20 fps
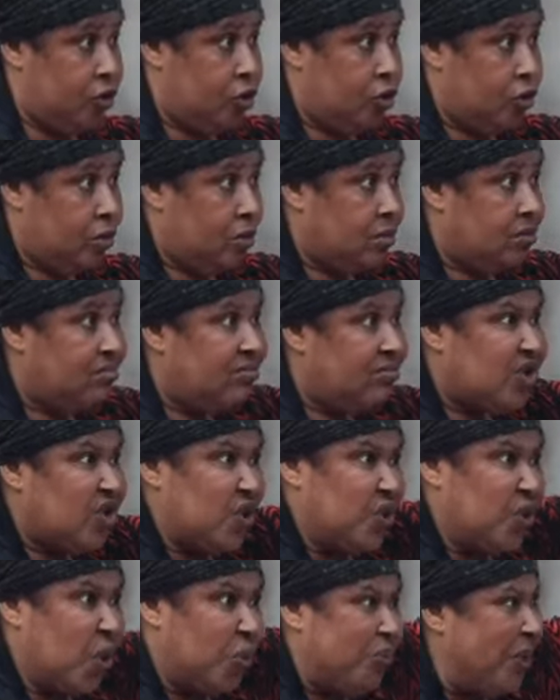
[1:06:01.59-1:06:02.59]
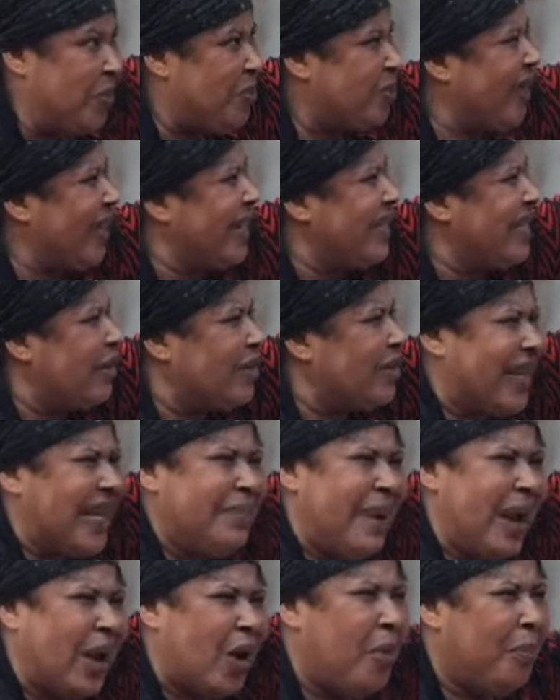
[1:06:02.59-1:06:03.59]
love to your people.
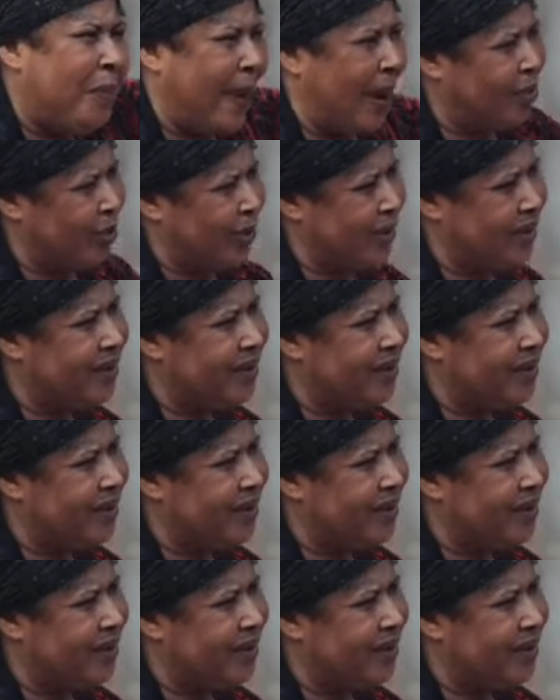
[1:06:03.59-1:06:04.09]
Take it outside my